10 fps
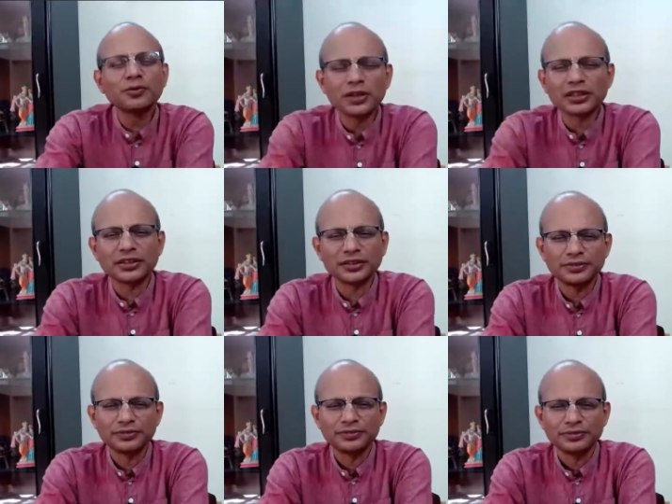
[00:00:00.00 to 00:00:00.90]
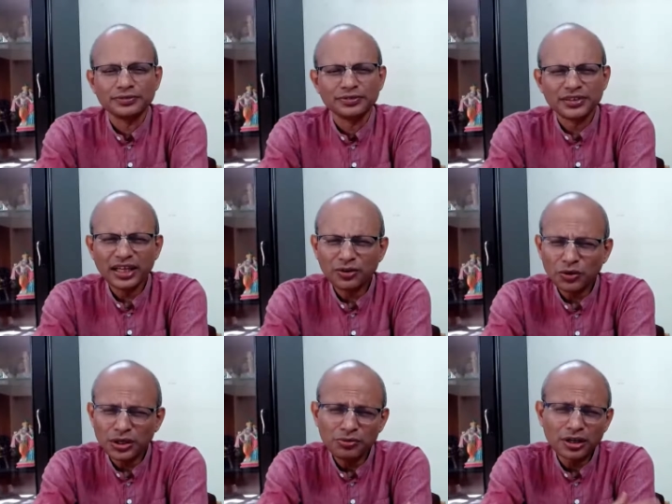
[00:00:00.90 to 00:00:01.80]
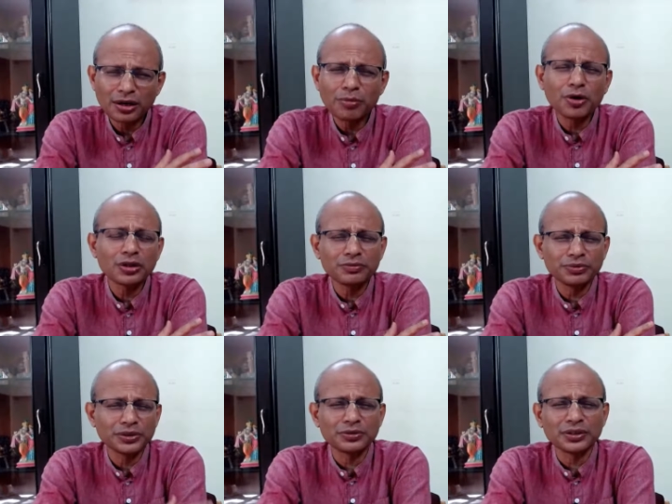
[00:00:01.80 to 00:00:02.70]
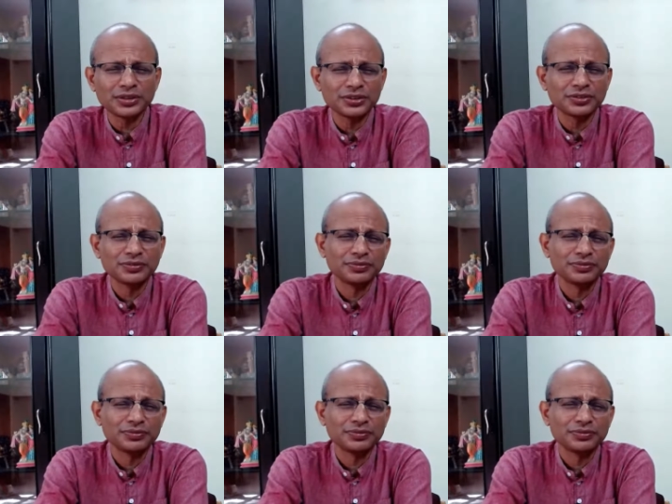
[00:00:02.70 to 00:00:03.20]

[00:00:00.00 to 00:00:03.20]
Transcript: work. Then only you will come out of ignorance.